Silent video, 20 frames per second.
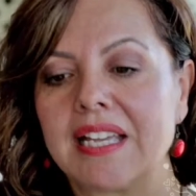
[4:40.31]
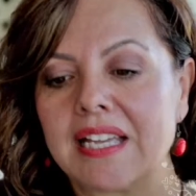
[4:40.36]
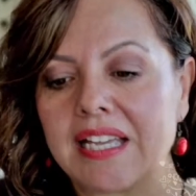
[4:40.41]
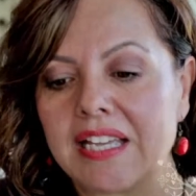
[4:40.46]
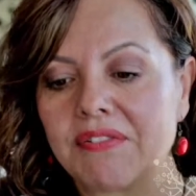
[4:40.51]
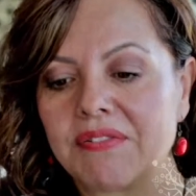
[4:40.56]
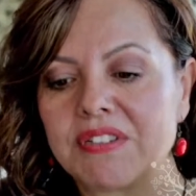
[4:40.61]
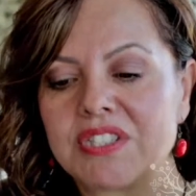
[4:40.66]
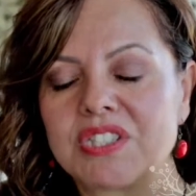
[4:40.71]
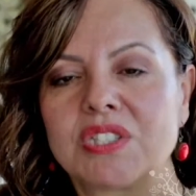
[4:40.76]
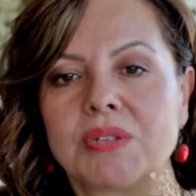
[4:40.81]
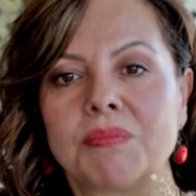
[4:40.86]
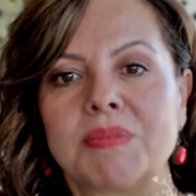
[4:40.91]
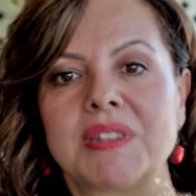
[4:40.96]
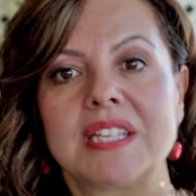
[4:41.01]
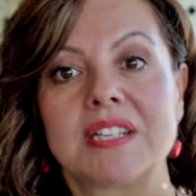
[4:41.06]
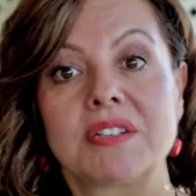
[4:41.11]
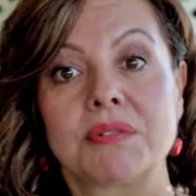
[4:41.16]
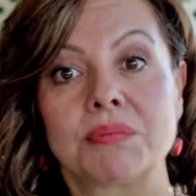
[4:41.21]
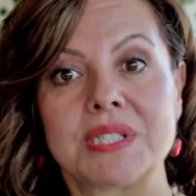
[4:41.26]
If it's
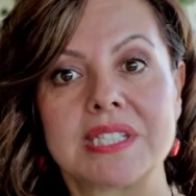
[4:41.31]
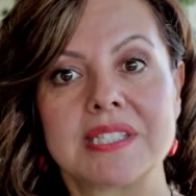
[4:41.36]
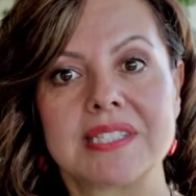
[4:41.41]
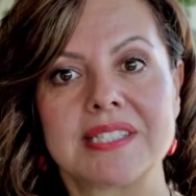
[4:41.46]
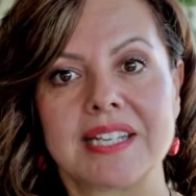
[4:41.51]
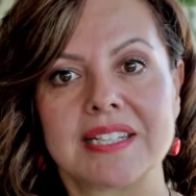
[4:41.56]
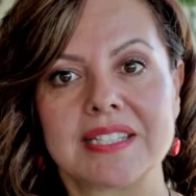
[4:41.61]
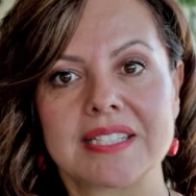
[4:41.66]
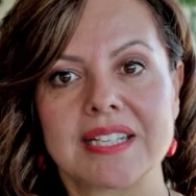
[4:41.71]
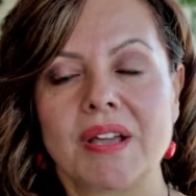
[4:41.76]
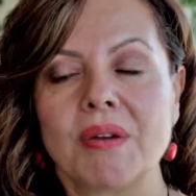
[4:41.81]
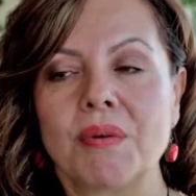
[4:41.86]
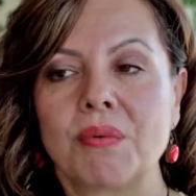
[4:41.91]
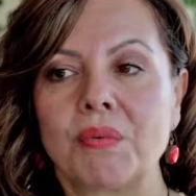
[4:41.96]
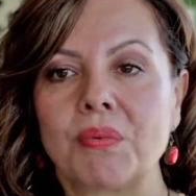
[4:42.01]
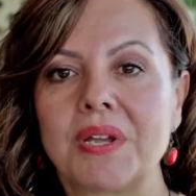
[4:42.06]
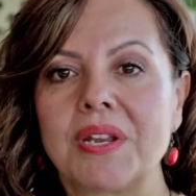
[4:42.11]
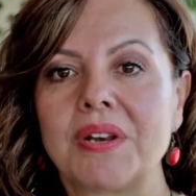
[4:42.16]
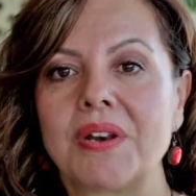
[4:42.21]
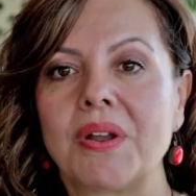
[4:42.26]
something recent,
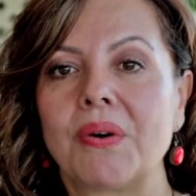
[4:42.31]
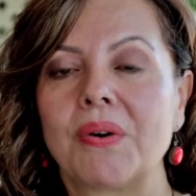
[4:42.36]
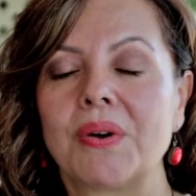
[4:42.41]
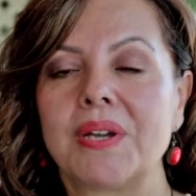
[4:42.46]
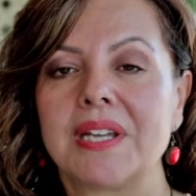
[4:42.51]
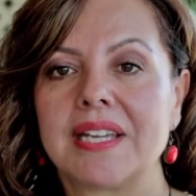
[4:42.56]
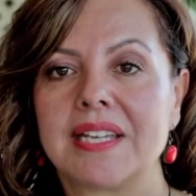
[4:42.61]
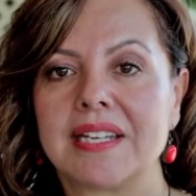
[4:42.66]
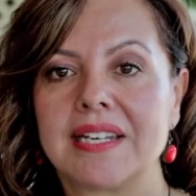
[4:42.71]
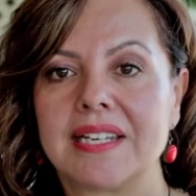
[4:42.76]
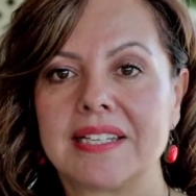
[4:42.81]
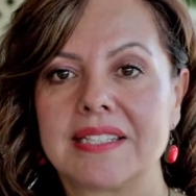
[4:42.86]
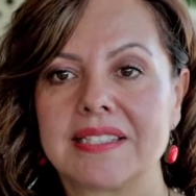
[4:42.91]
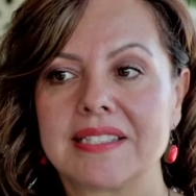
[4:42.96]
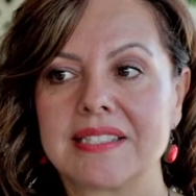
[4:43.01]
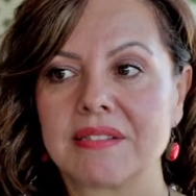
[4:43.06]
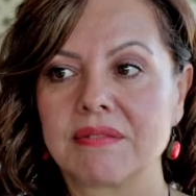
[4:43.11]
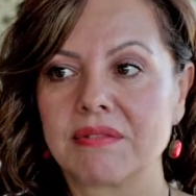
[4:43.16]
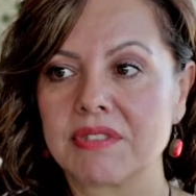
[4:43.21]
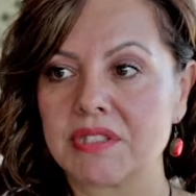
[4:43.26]
we know it
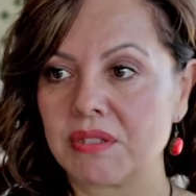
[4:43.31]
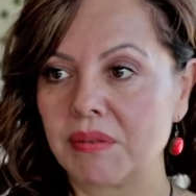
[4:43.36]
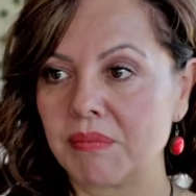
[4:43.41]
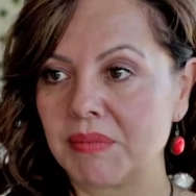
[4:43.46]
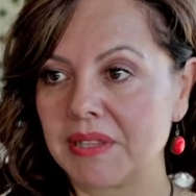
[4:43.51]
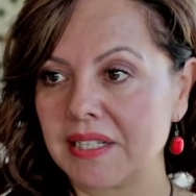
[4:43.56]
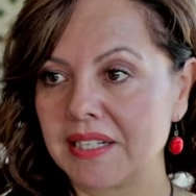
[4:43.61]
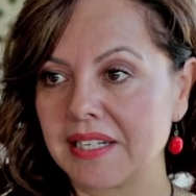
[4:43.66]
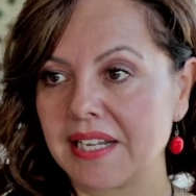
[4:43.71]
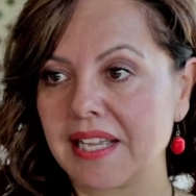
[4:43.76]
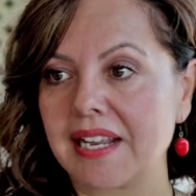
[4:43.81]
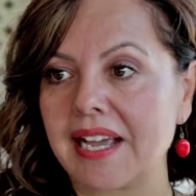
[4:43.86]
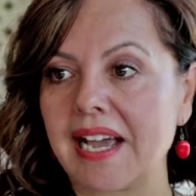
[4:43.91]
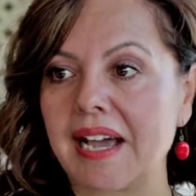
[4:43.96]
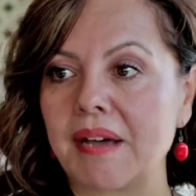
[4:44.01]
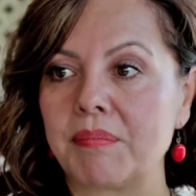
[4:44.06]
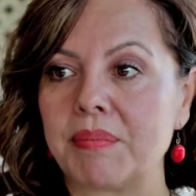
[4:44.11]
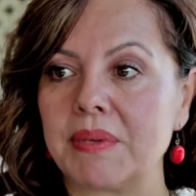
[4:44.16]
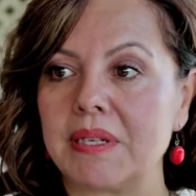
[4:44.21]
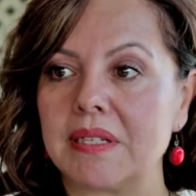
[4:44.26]
is something that
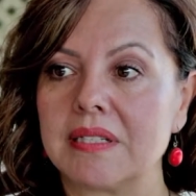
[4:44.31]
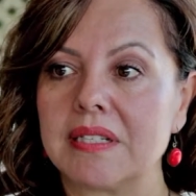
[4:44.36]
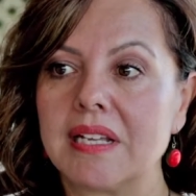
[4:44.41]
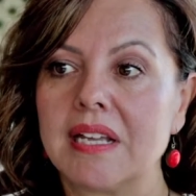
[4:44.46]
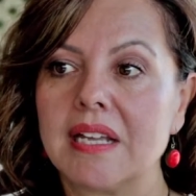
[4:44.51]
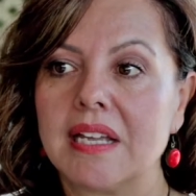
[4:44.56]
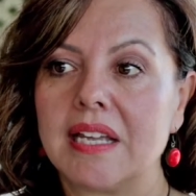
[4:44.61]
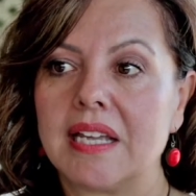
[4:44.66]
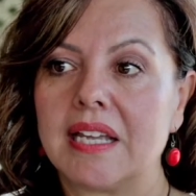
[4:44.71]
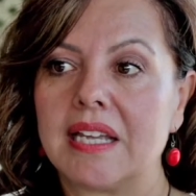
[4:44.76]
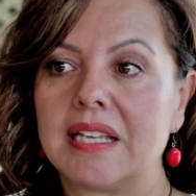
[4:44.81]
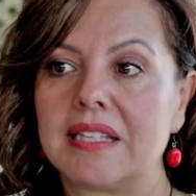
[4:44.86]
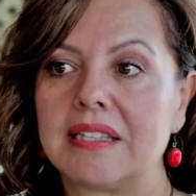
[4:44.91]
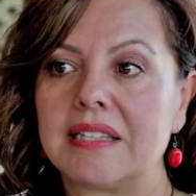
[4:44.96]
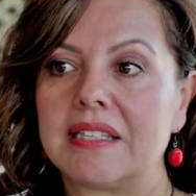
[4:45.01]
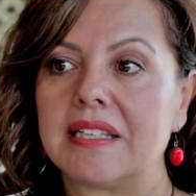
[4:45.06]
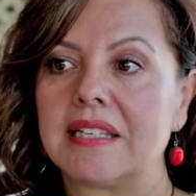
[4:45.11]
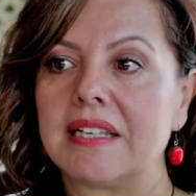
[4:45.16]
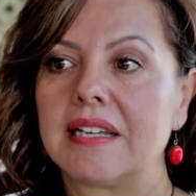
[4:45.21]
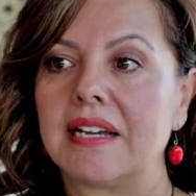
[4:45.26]
happened in
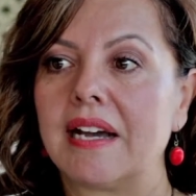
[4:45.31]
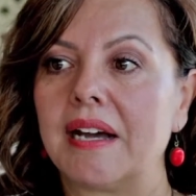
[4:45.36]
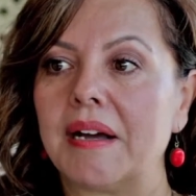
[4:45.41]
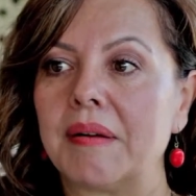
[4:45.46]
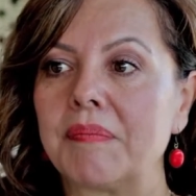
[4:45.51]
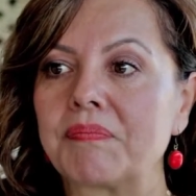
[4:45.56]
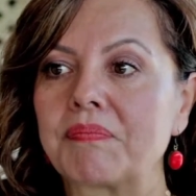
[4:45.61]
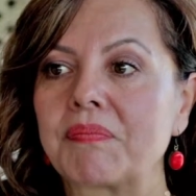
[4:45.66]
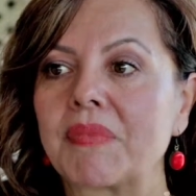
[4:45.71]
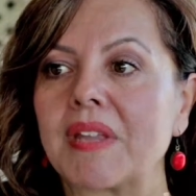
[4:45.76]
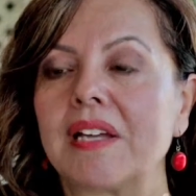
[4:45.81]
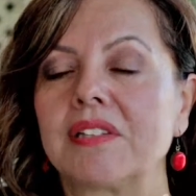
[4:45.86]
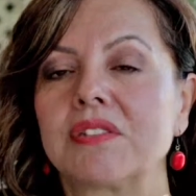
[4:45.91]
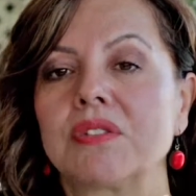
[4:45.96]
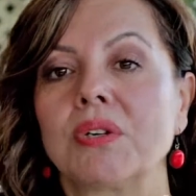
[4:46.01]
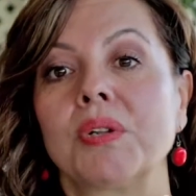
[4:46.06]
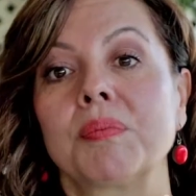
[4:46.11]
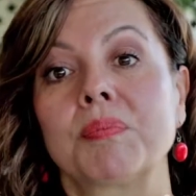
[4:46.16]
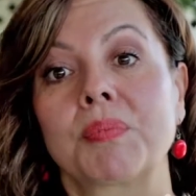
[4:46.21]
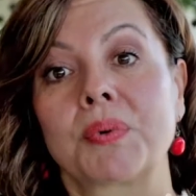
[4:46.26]
the
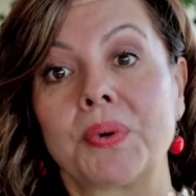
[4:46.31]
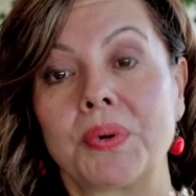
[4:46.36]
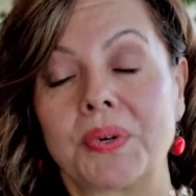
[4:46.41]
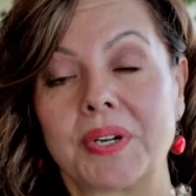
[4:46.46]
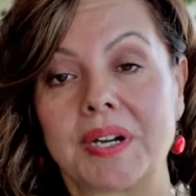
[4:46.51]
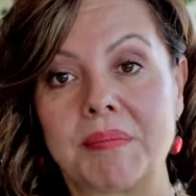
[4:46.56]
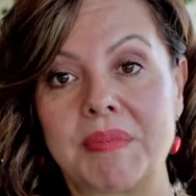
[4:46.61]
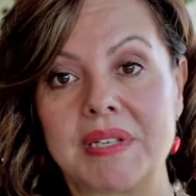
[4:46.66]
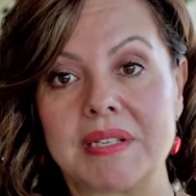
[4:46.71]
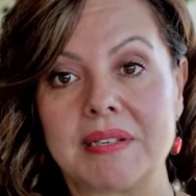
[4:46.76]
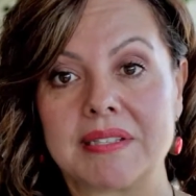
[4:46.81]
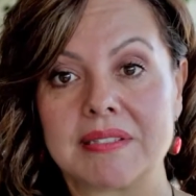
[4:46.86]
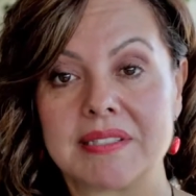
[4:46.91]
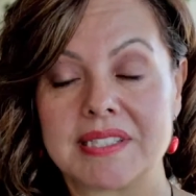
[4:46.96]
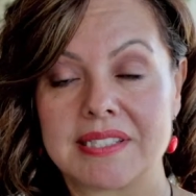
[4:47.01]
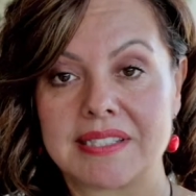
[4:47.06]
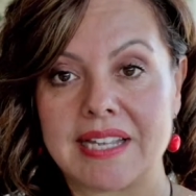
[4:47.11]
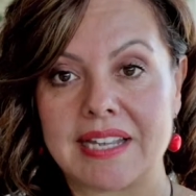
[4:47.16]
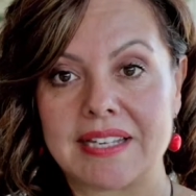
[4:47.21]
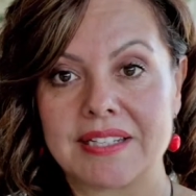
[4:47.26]
adult programming
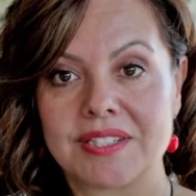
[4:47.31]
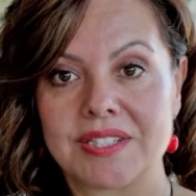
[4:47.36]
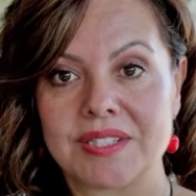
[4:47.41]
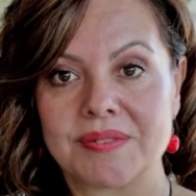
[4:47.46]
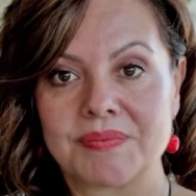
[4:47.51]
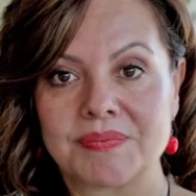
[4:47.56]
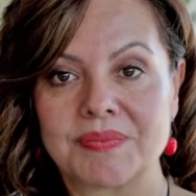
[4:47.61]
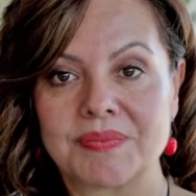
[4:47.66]
stage.